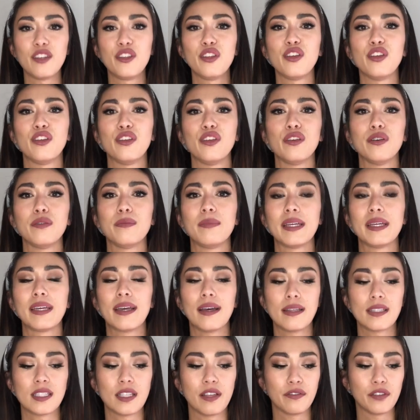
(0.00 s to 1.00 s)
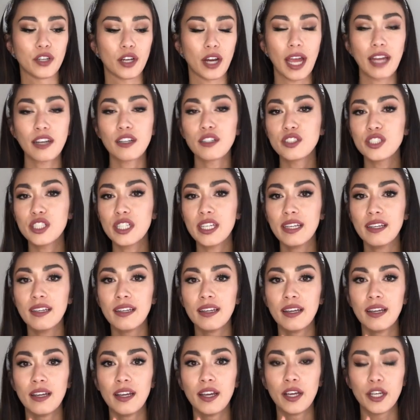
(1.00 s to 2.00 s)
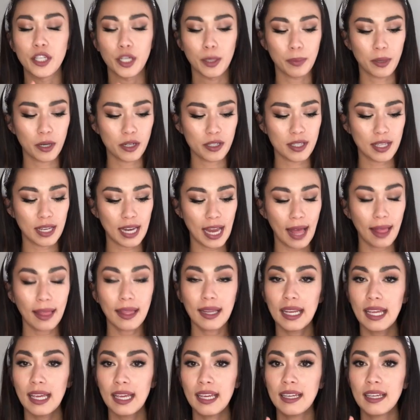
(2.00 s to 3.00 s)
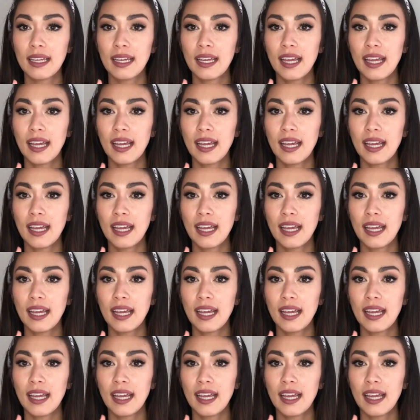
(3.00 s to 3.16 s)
to you because of your energy, your personality,